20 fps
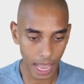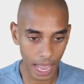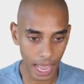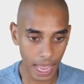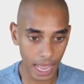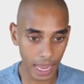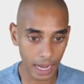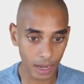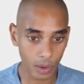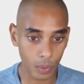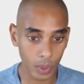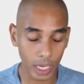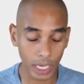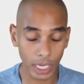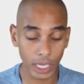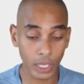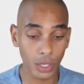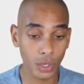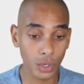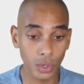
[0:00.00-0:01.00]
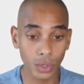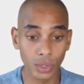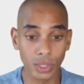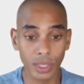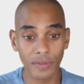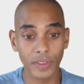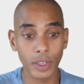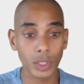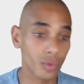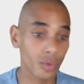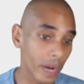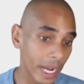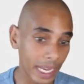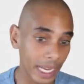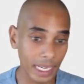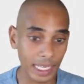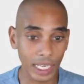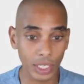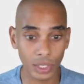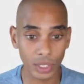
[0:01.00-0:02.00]
And we're going to use the visual
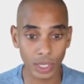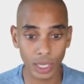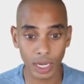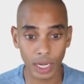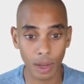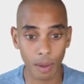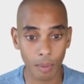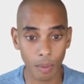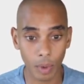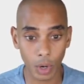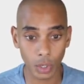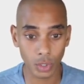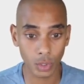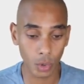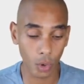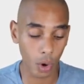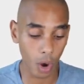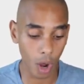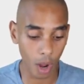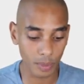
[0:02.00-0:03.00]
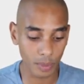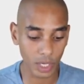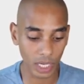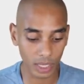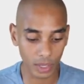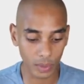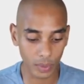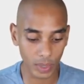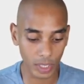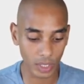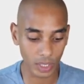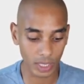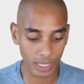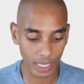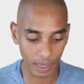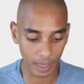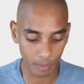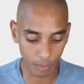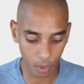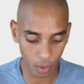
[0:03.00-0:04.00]
recognition module or object that we
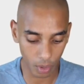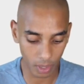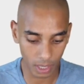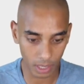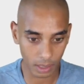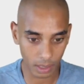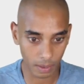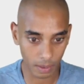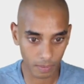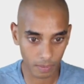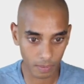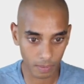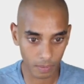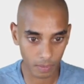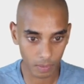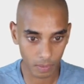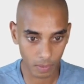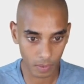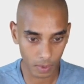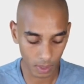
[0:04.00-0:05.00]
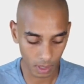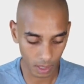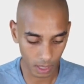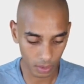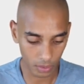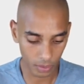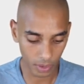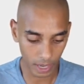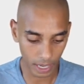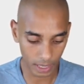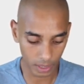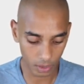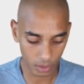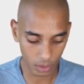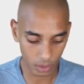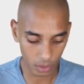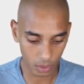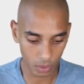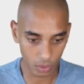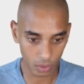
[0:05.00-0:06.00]
just imported and create a
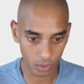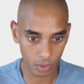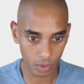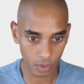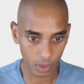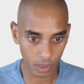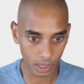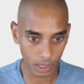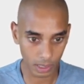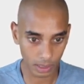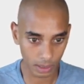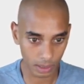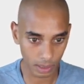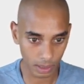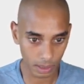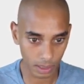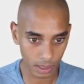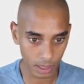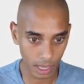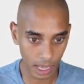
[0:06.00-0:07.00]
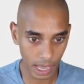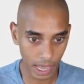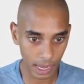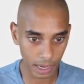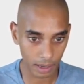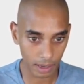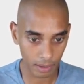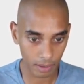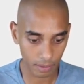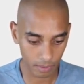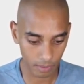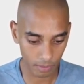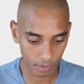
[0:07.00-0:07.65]
new instance of that,